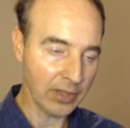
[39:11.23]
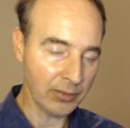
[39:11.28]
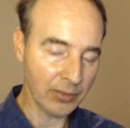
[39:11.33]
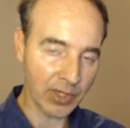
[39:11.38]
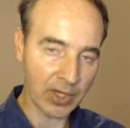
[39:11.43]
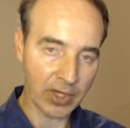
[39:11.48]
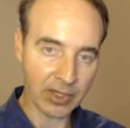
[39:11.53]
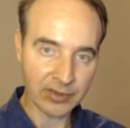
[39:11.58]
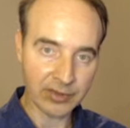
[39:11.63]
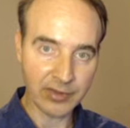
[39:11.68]

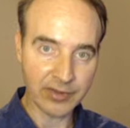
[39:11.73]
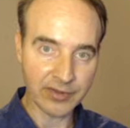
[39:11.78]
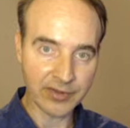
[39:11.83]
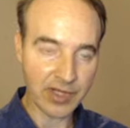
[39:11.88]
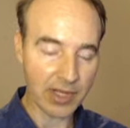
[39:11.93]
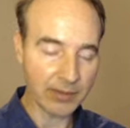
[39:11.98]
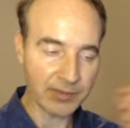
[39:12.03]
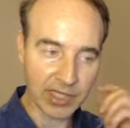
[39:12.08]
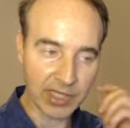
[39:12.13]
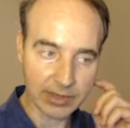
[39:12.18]
regard to the
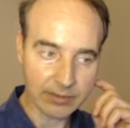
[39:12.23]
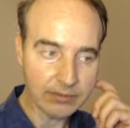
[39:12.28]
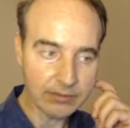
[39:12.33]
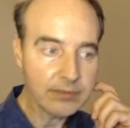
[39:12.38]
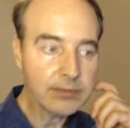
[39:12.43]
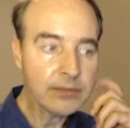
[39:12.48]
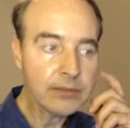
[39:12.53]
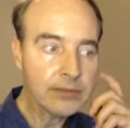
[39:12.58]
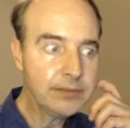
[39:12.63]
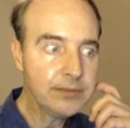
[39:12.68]
subject.
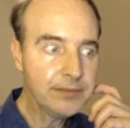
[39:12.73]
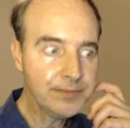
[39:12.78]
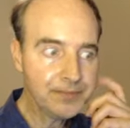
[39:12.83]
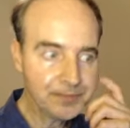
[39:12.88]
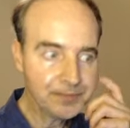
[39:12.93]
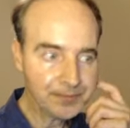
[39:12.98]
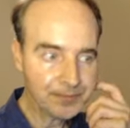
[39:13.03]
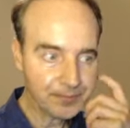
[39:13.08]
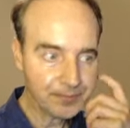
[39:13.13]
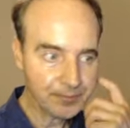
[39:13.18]

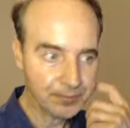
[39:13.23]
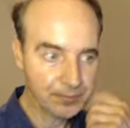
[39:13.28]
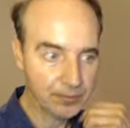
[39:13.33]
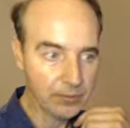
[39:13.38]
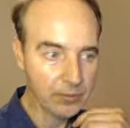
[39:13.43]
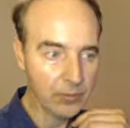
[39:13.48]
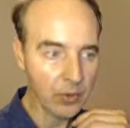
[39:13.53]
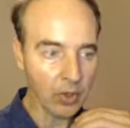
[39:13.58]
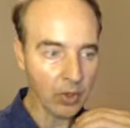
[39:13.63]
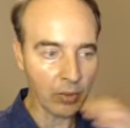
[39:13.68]

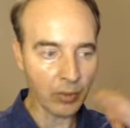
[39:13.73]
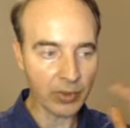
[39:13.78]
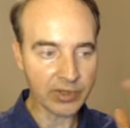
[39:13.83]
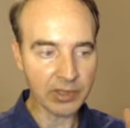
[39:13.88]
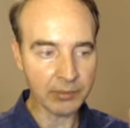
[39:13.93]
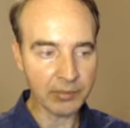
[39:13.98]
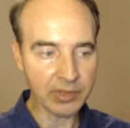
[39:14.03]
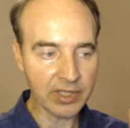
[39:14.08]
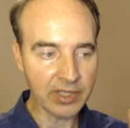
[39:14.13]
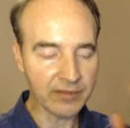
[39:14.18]
Or what
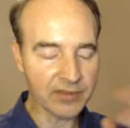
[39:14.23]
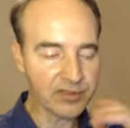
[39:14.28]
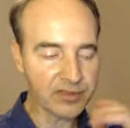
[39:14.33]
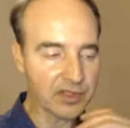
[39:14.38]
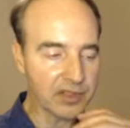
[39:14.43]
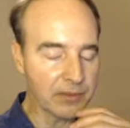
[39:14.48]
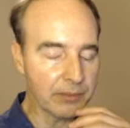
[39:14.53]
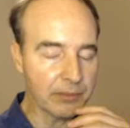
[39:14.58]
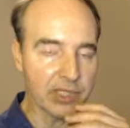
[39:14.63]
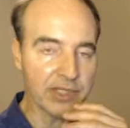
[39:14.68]
the belief
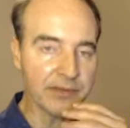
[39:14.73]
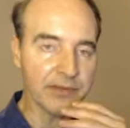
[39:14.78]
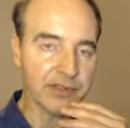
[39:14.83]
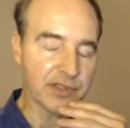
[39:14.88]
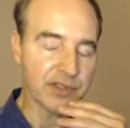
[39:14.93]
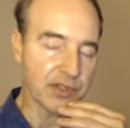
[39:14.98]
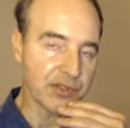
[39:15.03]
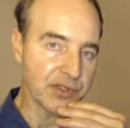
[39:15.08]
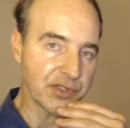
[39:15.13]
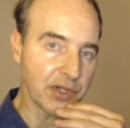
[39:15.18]
is
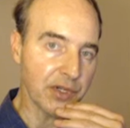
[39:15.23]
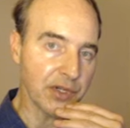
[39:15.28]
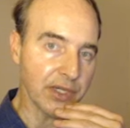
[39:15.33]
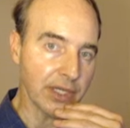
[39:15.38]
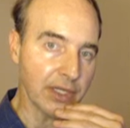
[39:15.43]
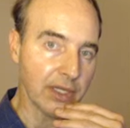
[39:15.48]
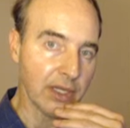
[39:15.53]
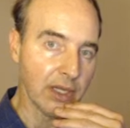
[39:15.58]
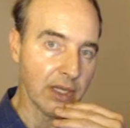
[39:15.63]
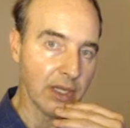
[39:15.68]

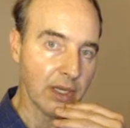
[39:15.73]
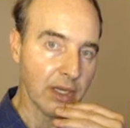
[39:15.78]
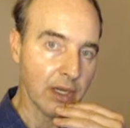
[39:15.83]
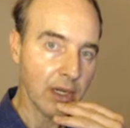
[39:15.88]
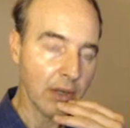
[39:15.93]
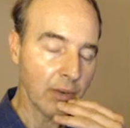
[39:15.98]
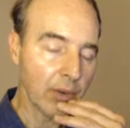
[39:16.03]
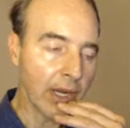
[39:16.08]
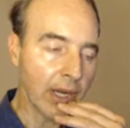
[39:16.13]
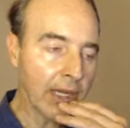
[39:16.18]
concerning,
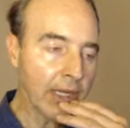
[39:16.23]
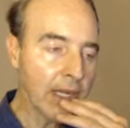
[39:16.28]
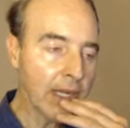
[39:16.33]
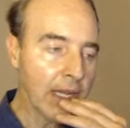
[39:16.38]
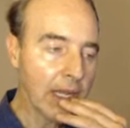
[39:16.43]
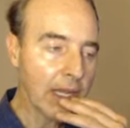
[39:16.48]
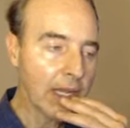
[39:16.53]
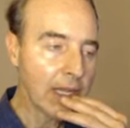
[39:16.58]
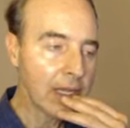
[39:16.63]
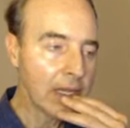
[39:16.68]
right?
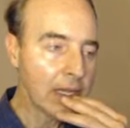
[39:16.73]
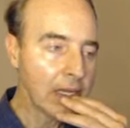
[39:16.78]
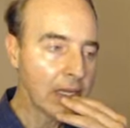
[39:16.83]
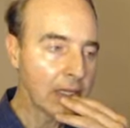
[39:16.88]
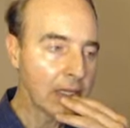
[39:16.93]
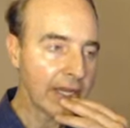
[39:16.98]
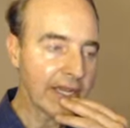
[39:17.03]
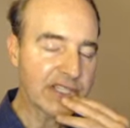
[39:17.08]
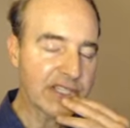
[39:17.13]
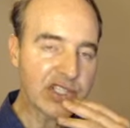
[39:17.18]

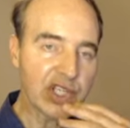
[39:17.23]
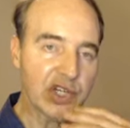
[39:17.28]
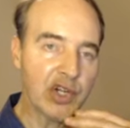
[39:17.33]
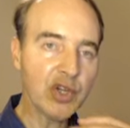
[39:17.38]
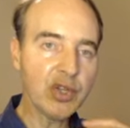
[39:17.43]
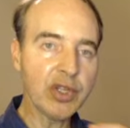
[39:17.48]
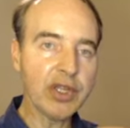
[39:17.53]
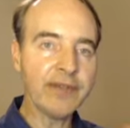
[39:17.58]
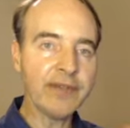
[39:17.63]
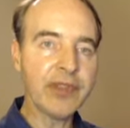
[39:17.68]
Like I said
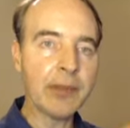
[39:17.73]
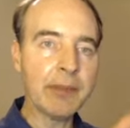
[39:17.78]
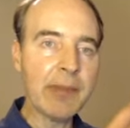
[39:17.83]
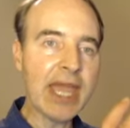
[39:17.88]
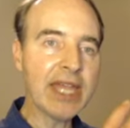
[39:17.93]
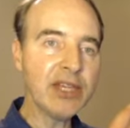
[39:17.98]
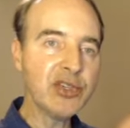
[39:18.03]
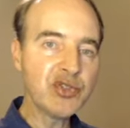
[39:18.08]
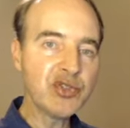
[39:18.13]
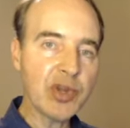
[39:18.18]
earlier, if the
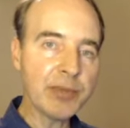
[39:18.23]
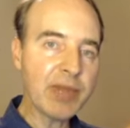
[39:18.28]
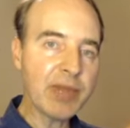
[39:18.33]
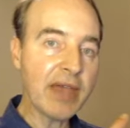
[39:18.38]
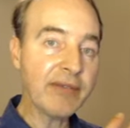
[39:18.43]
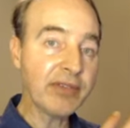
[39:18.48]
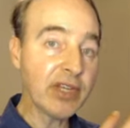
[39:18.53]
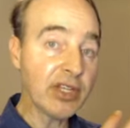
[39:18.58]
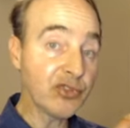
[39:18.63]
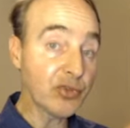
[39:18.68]
manuscript
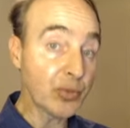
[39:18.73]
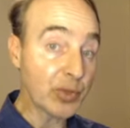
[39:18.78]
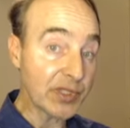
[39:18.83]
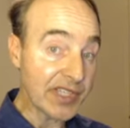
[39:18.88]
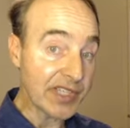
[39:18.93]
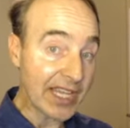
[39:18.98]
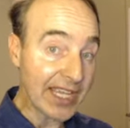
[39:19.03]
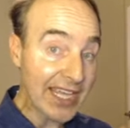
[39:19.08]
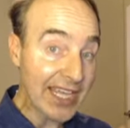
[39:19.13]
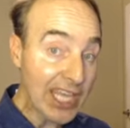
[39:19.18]
evidence
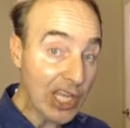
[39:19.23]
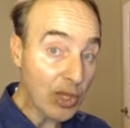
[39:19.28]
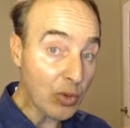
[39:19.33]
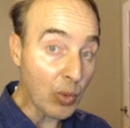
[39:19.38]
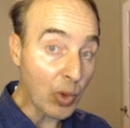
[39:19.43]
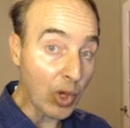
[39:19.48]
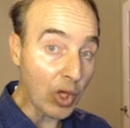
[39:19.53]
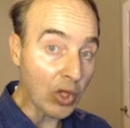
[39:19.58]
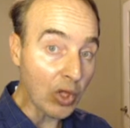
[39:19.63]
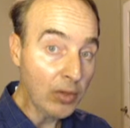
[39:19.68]
was
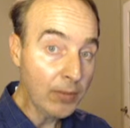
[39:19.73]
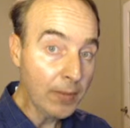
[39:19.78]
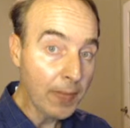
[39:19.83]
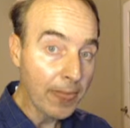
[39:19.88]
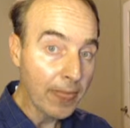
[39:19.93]
equal,